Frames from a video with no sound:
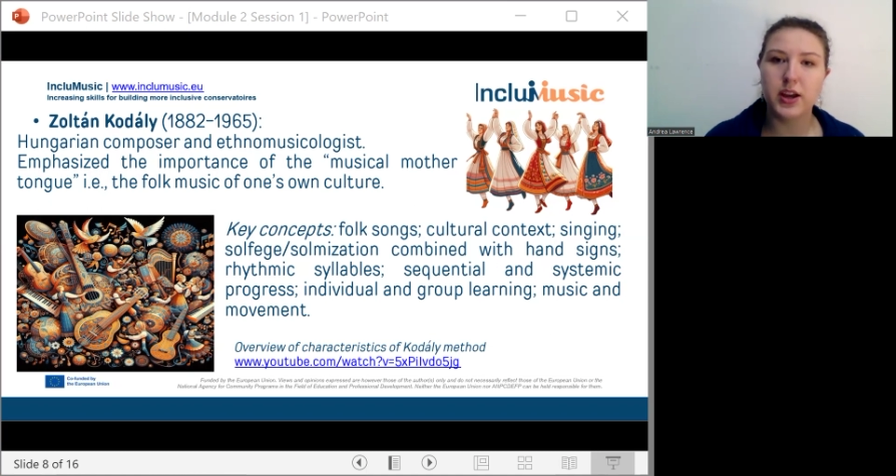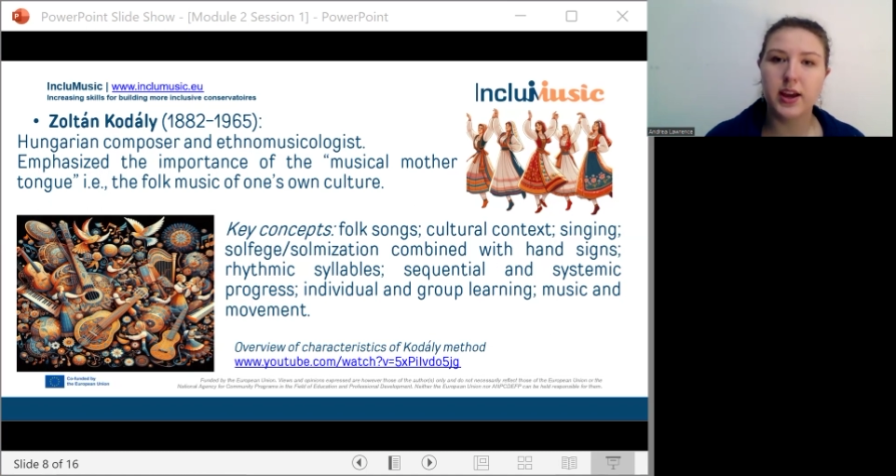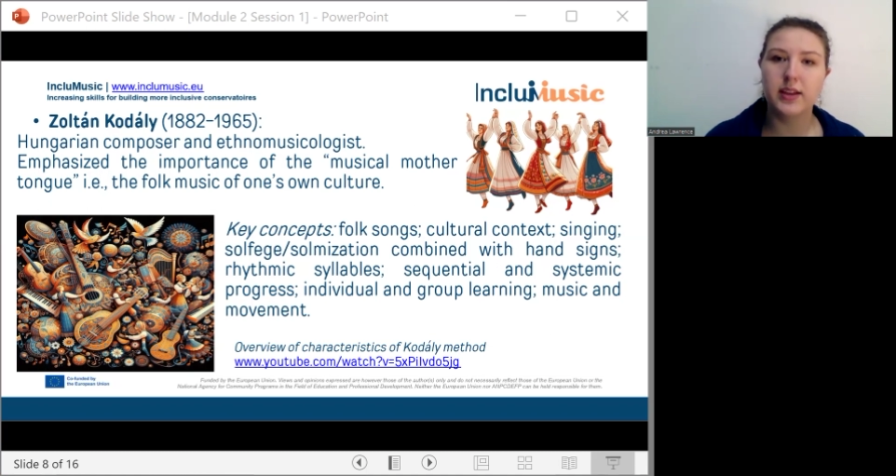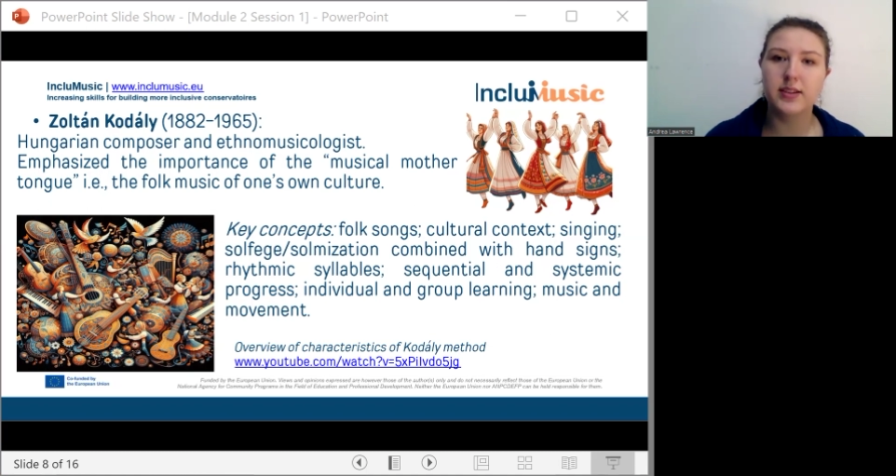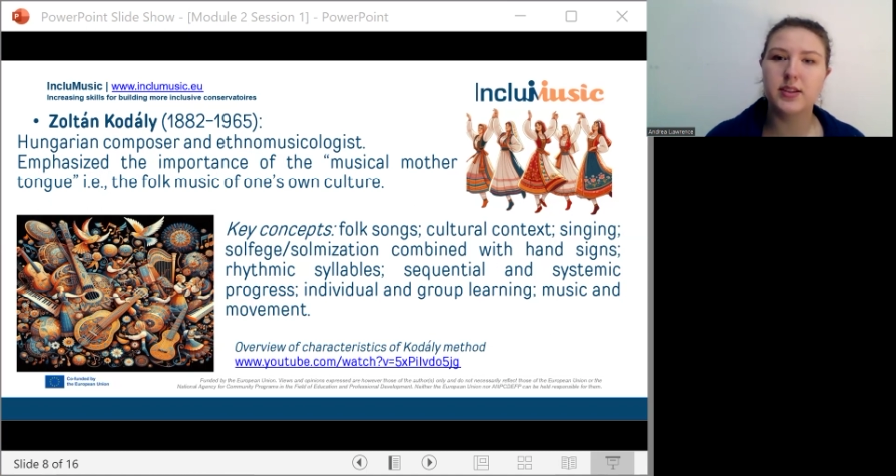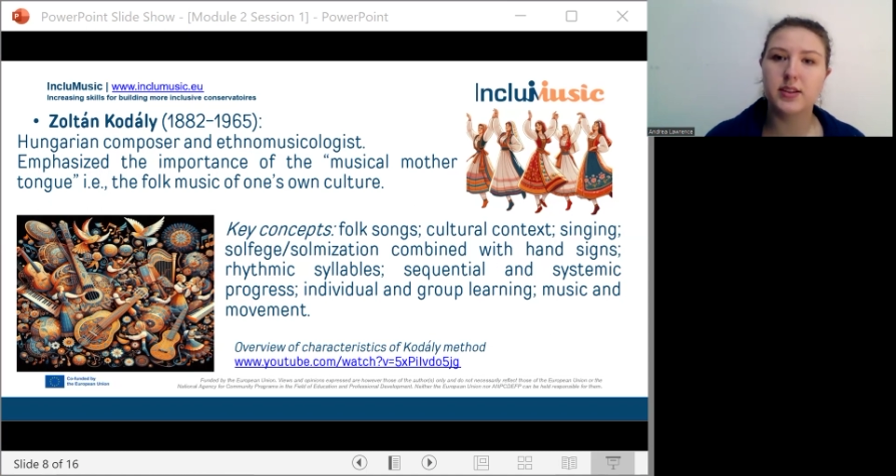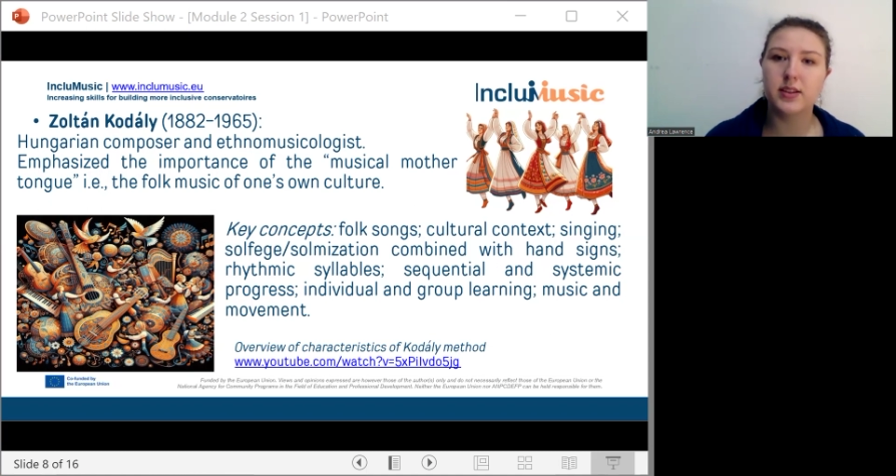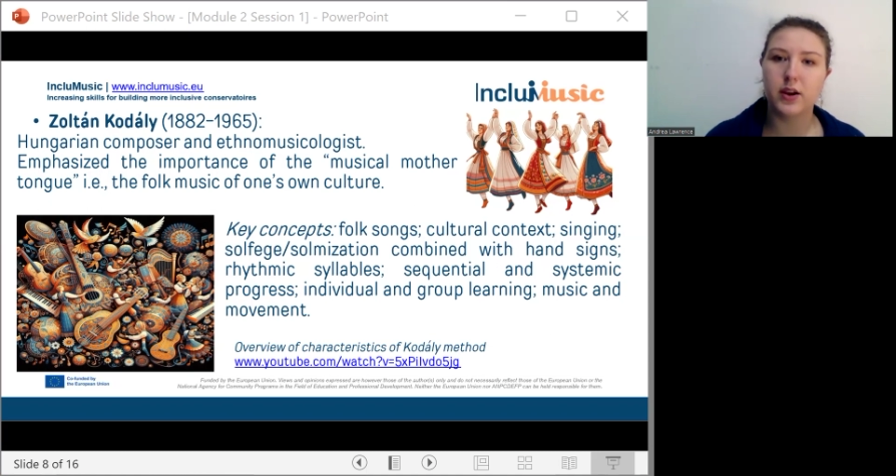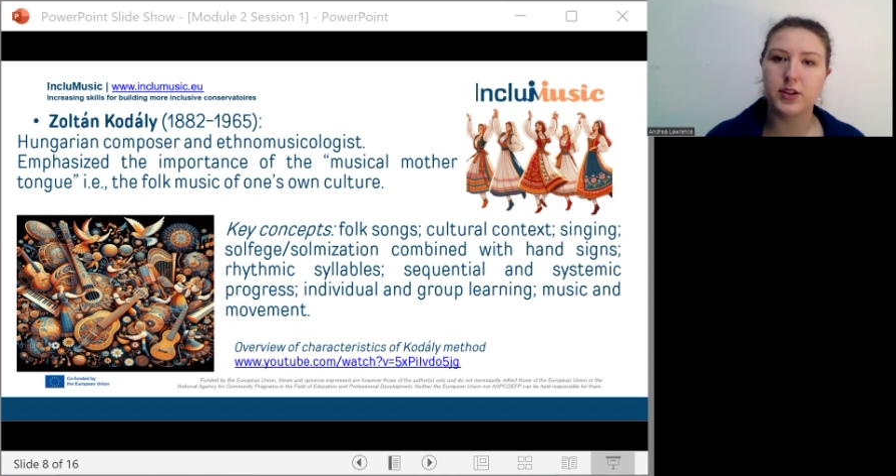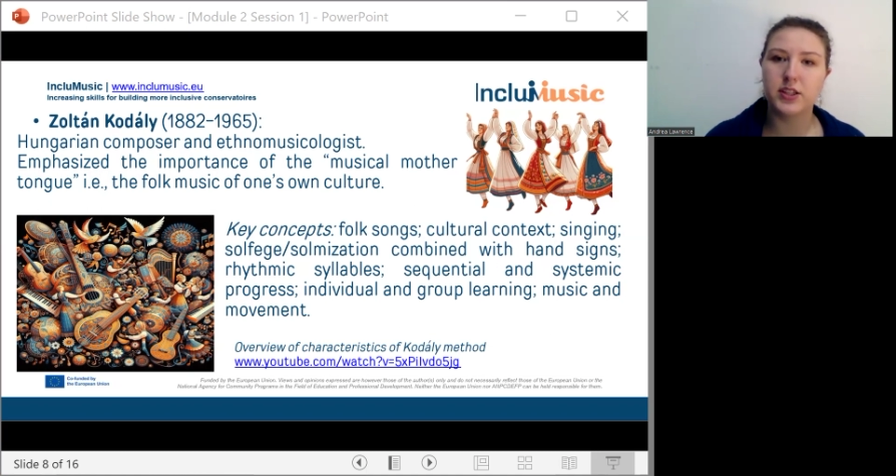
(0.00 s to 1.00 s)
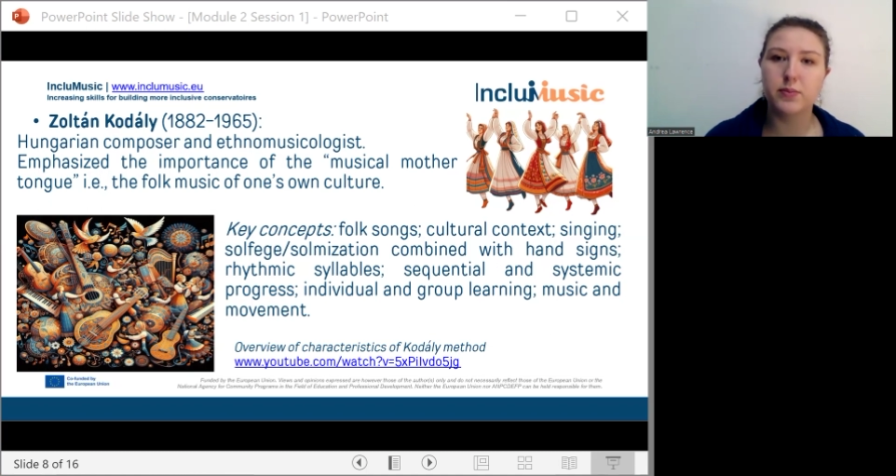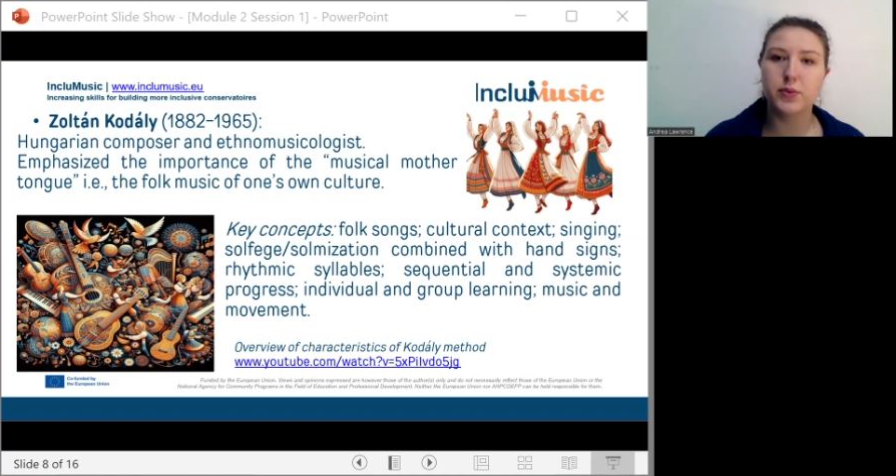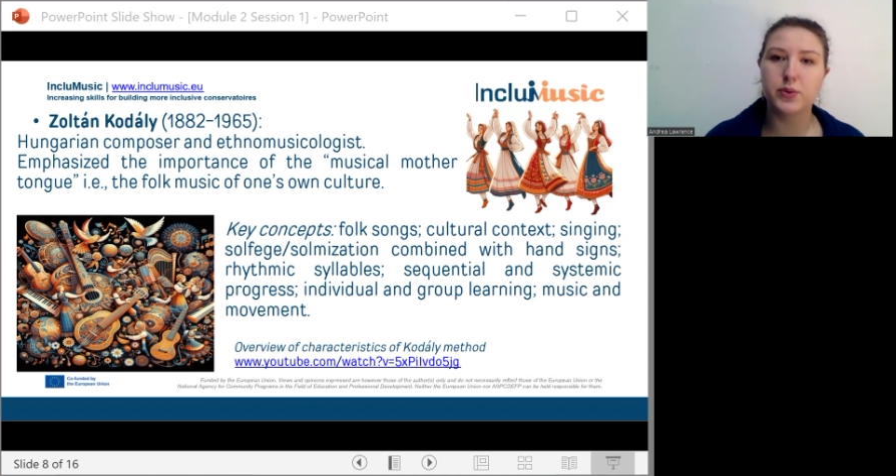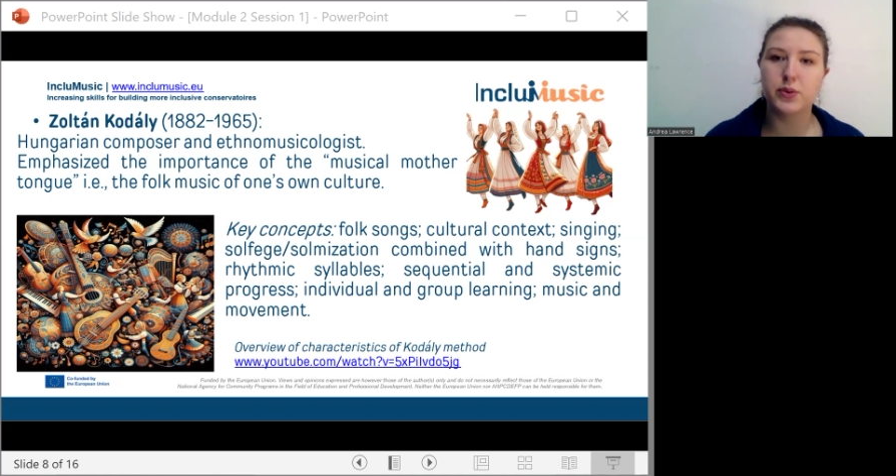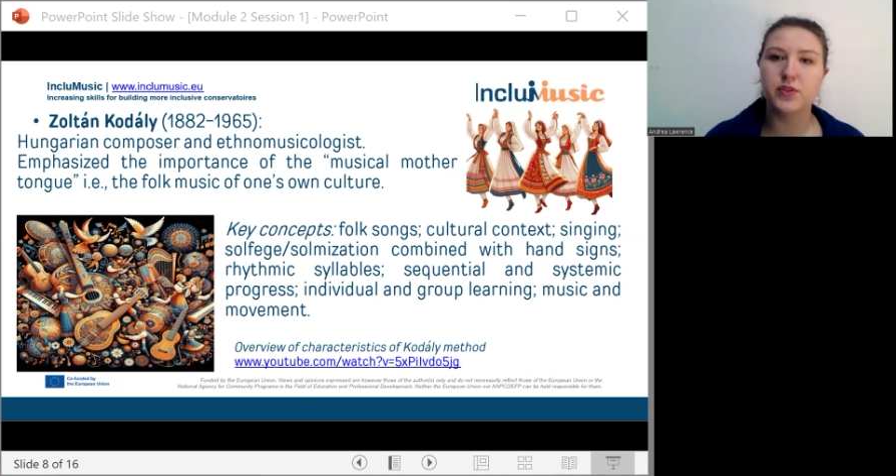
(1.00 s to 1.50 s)
and they are
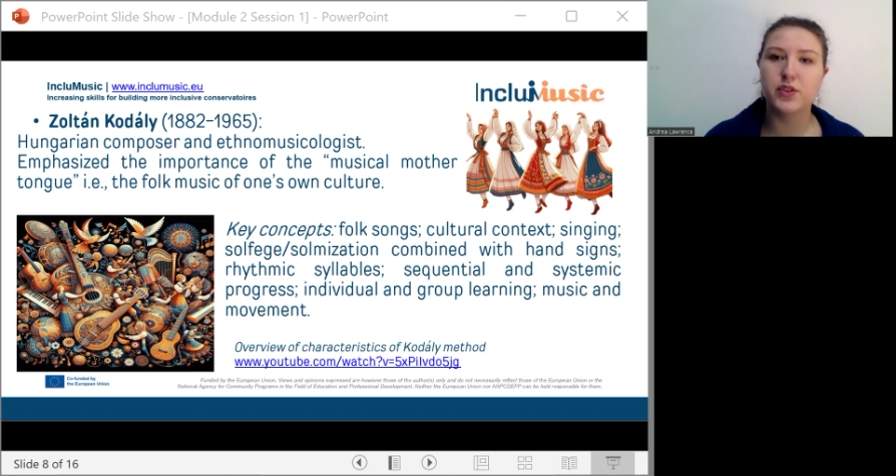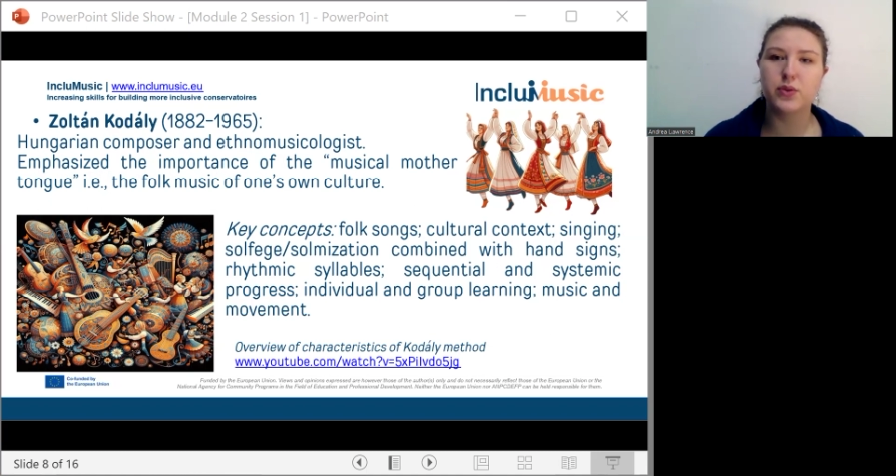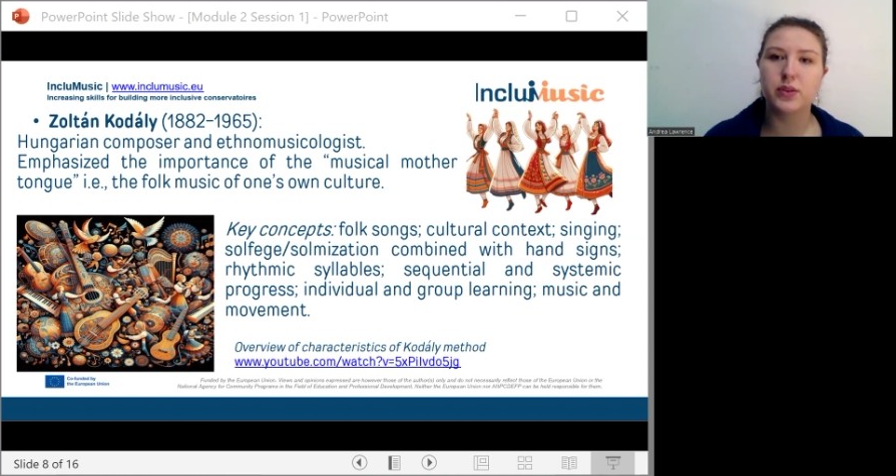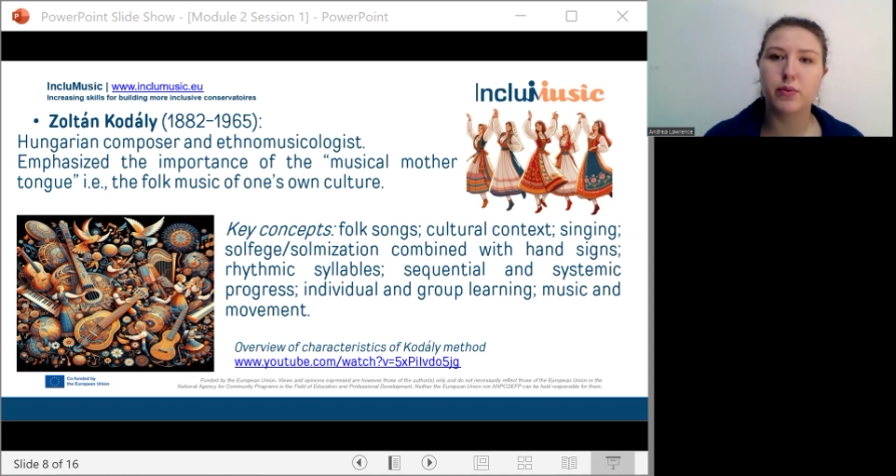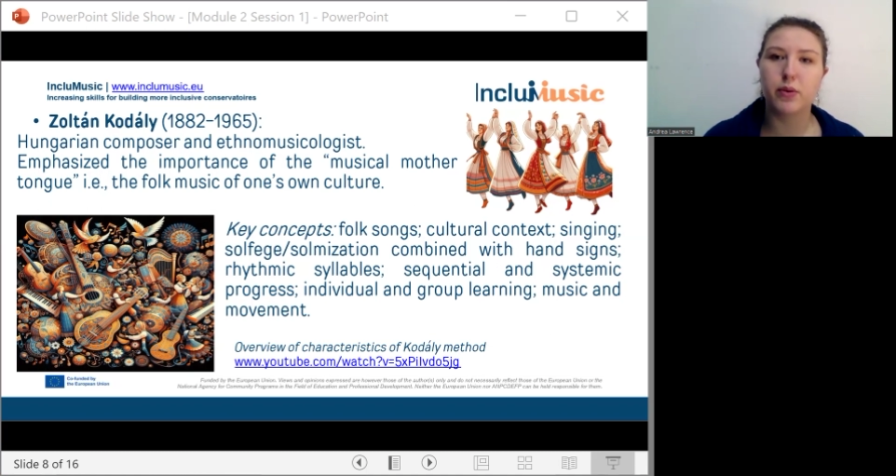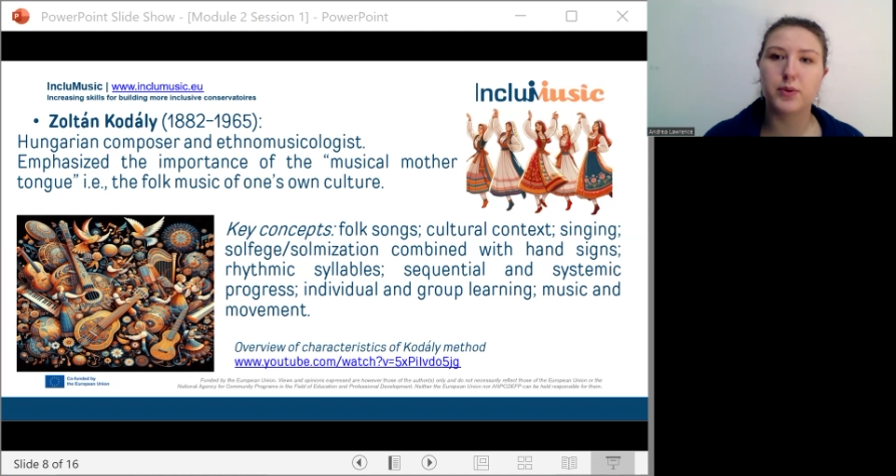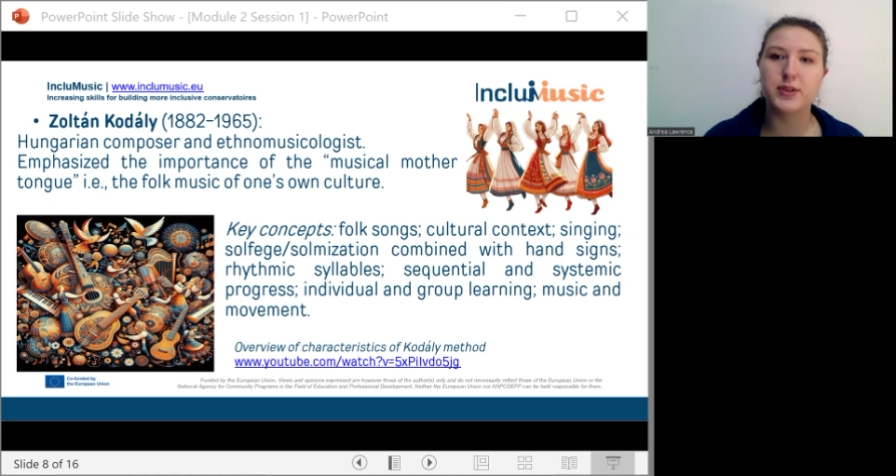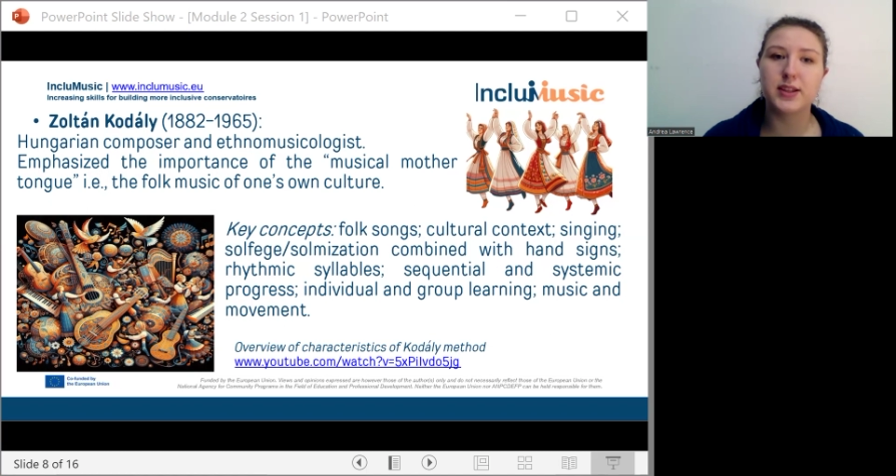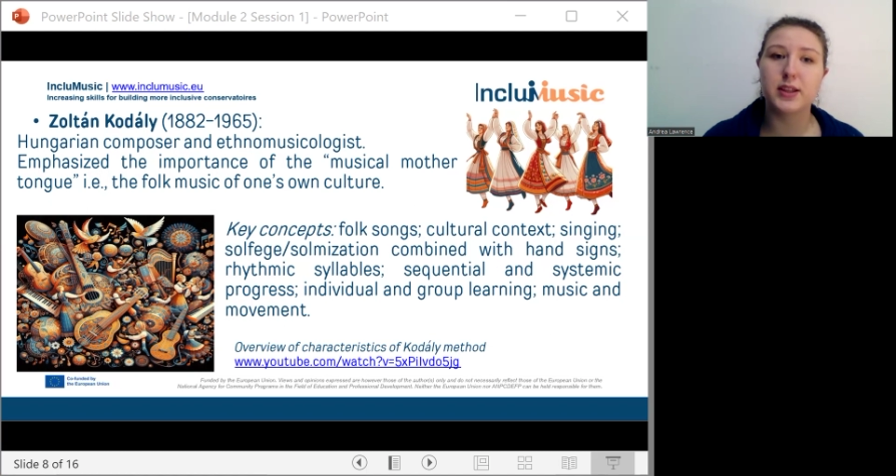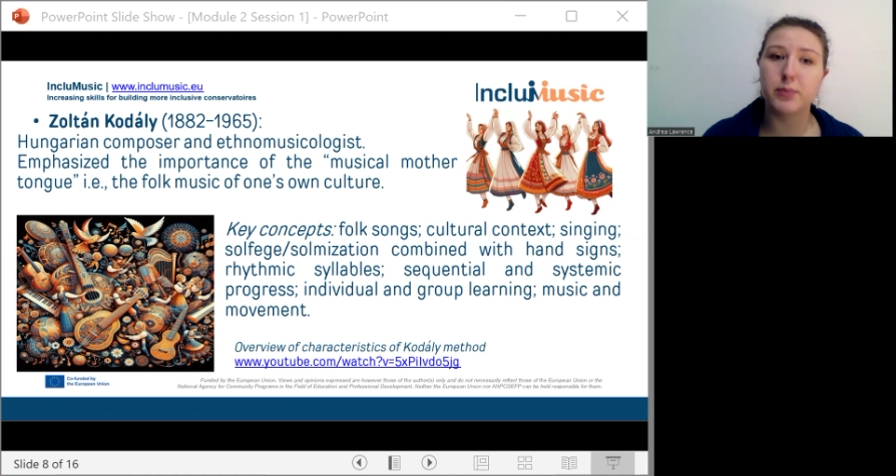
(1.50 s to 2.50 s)
symbols which visually represent